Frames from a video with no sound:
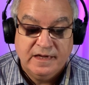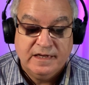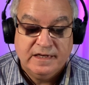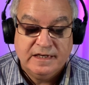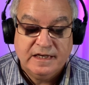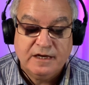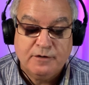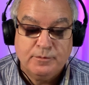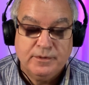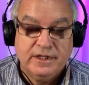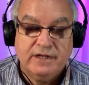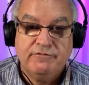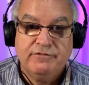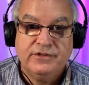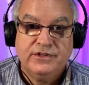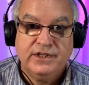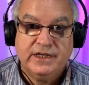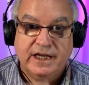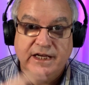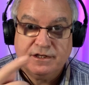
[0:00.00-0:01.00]
Now with
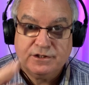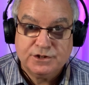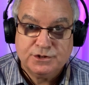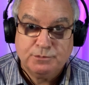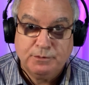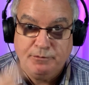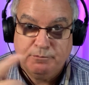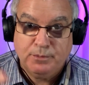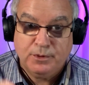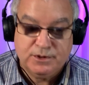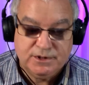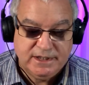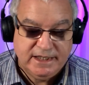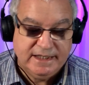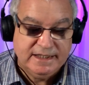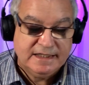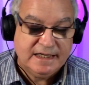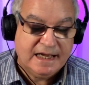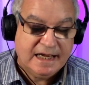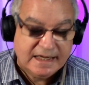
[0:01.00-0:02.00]
everything else we've put
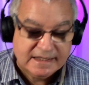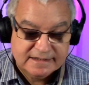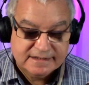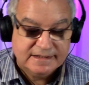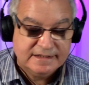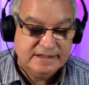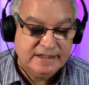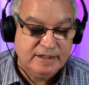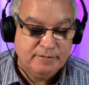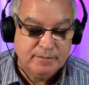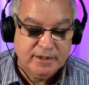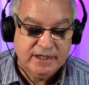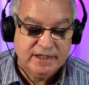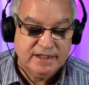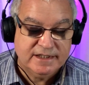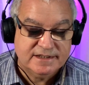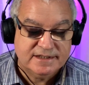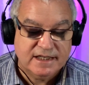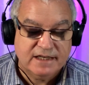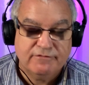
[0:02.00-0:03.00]
in and the D
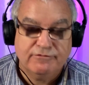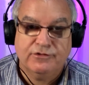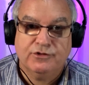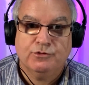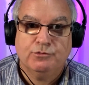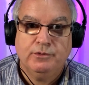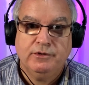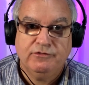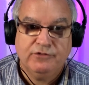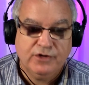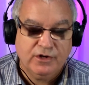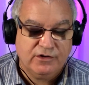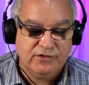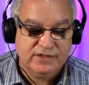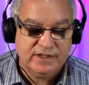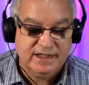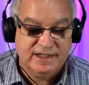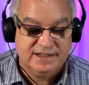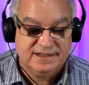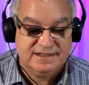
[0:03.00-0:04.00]
minor 7th, we've got
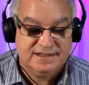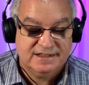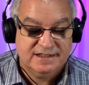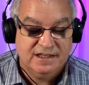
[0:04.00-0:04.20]
this.